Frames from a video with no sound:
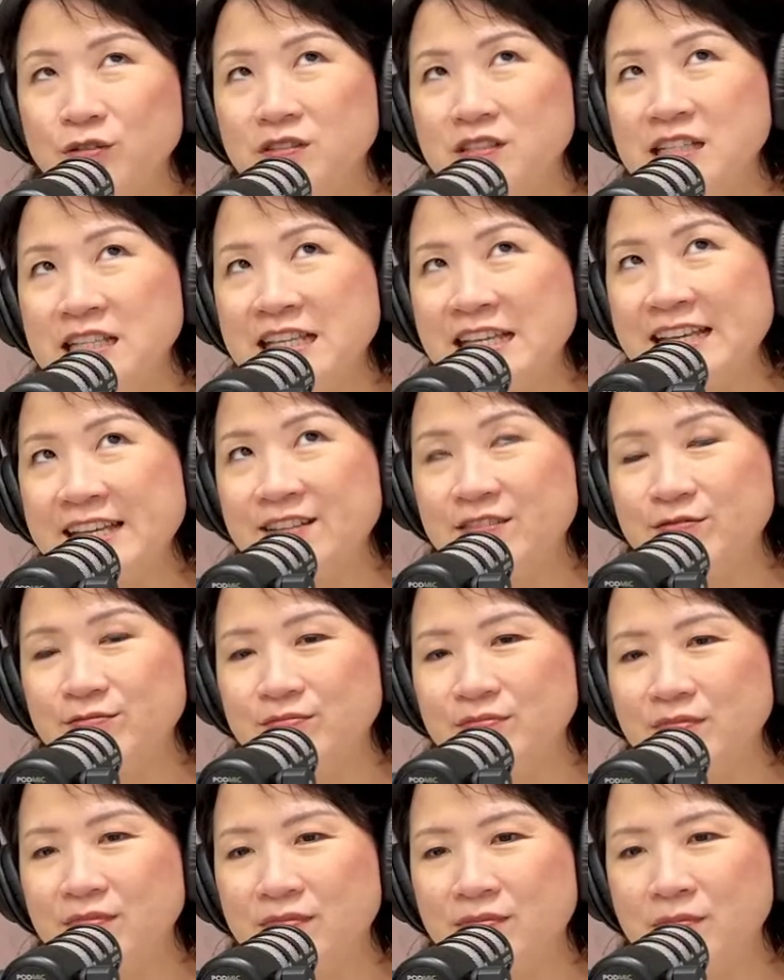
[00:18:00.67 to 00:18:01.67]
don't need
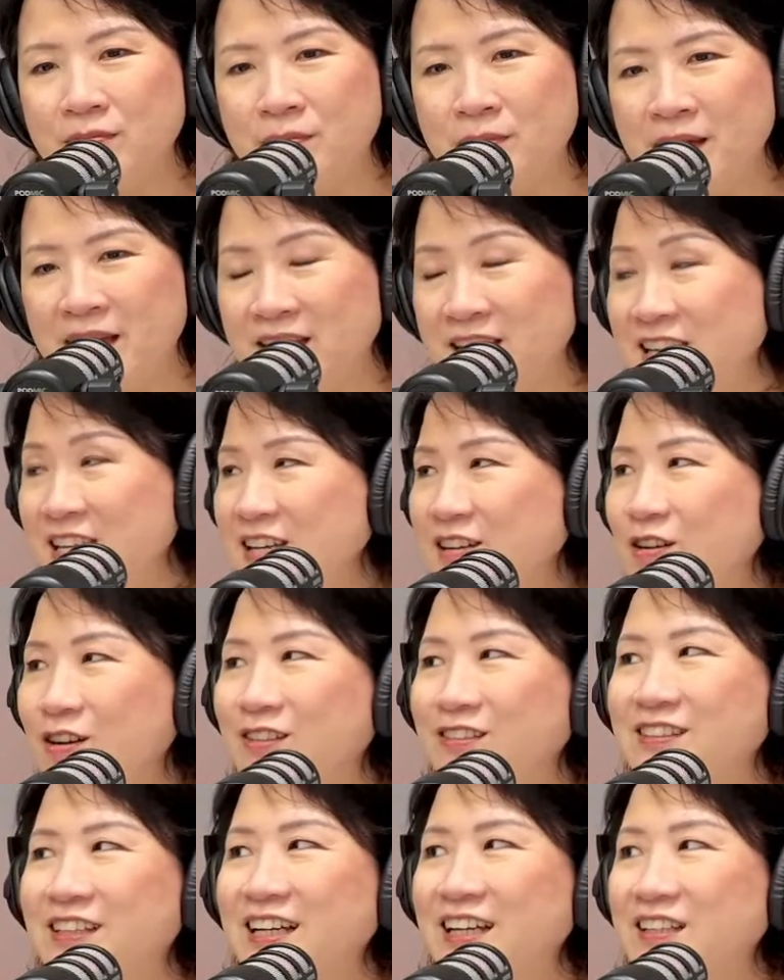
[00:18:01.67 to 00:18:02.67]
many
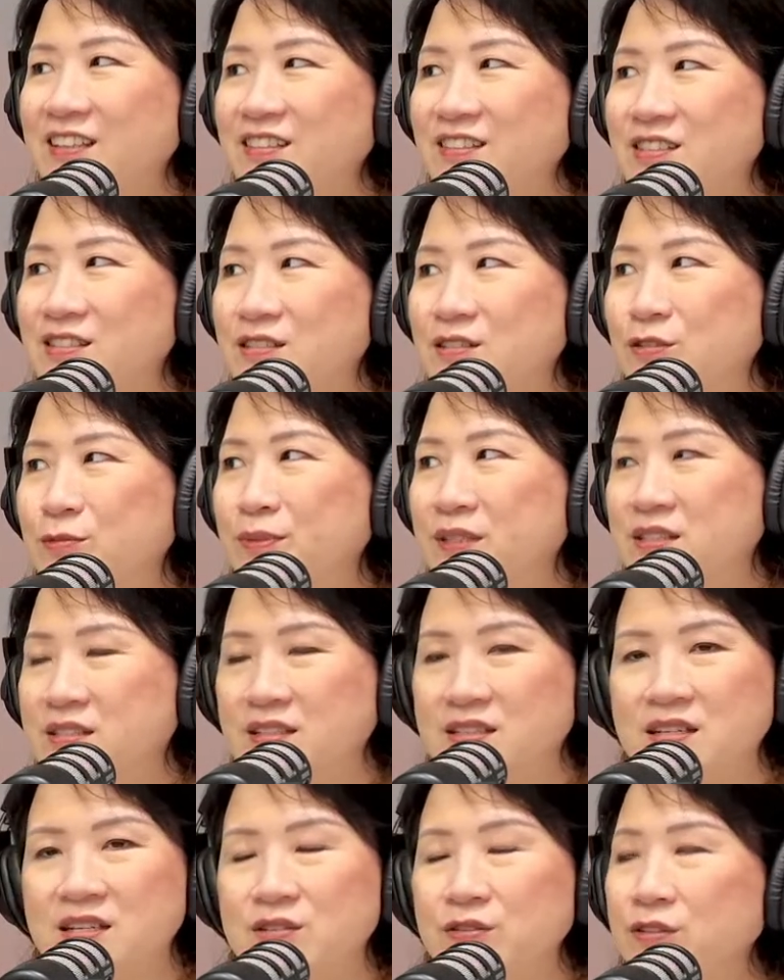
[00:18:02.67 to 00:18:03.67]
contacts to be
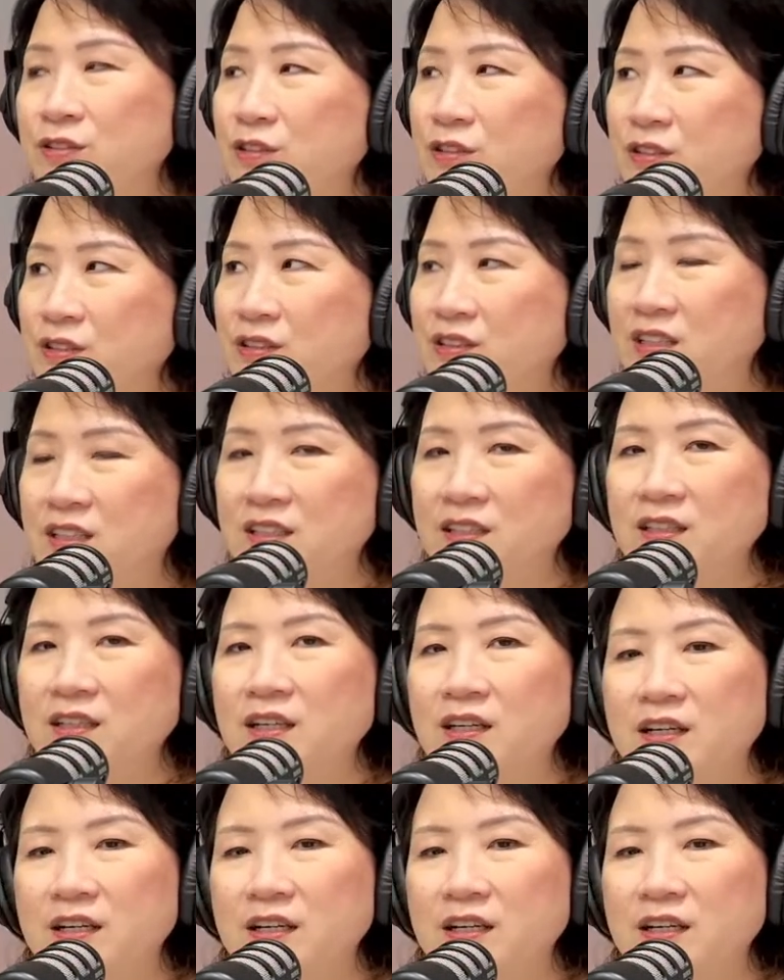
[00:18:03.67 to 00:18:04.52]
successful in your career.